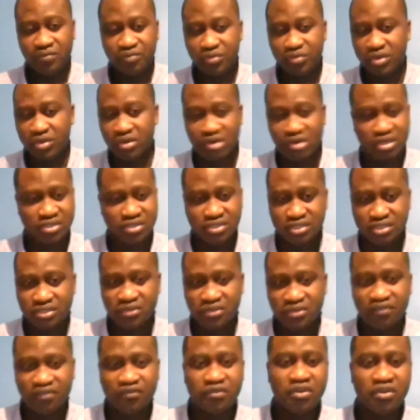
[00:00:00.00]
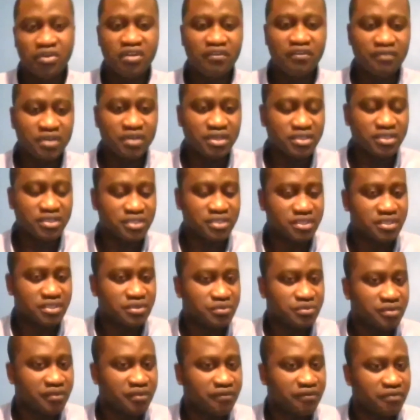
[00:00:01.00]
Organization for FASD
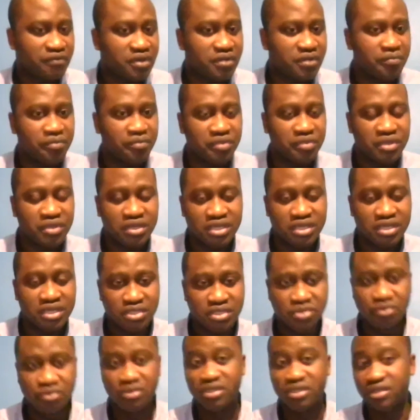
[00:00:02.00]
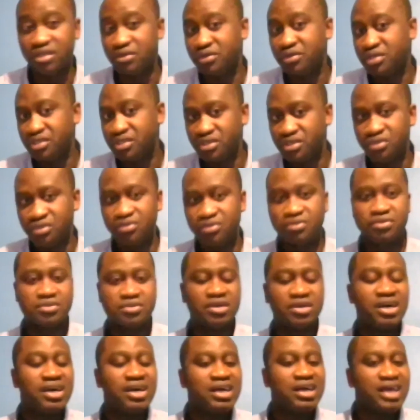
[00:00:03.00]
with the link to legal issues.
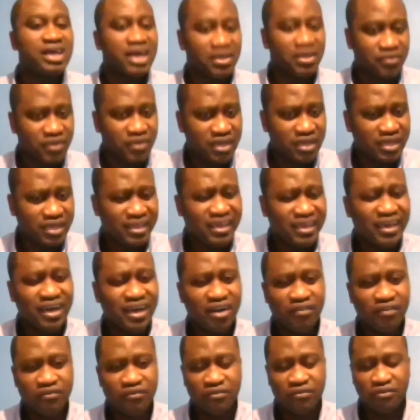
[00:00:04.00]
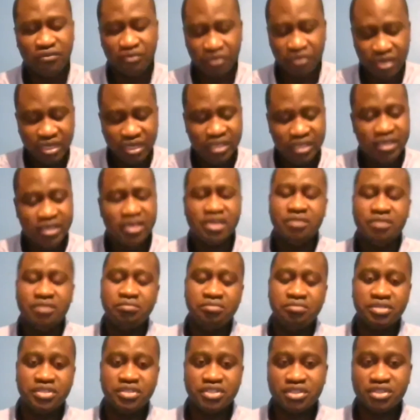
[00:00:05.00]
I think they have really a
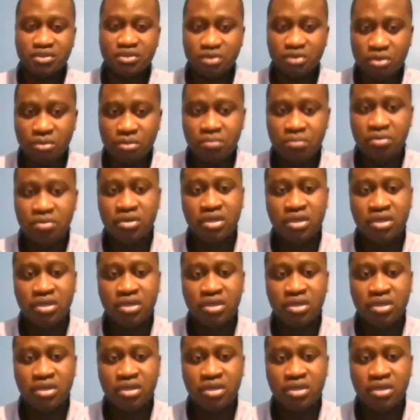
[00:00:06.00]
bespoke